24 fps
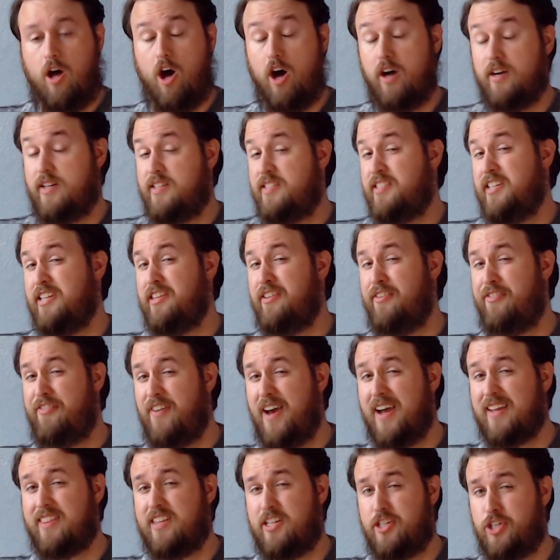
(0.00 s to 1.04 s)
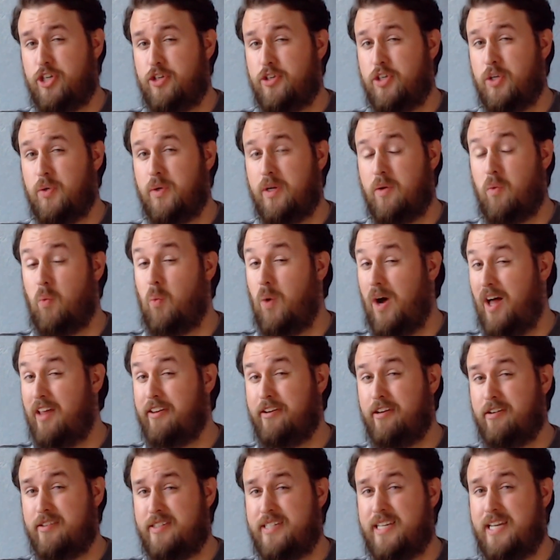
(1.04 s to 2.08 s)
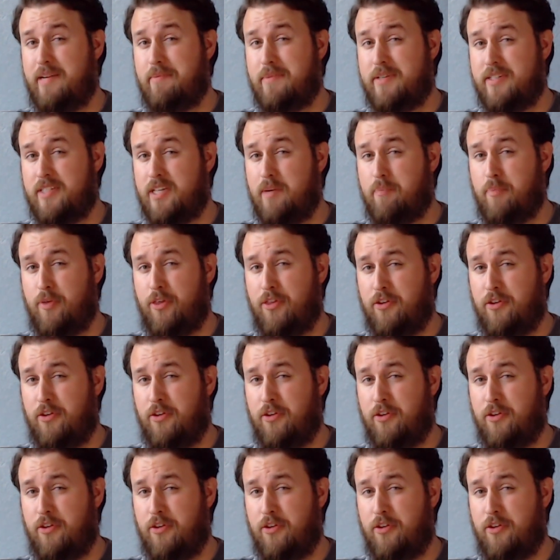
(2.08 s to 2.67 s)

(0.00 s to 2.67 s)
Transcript: Honestly, the fact that you do it while your team is up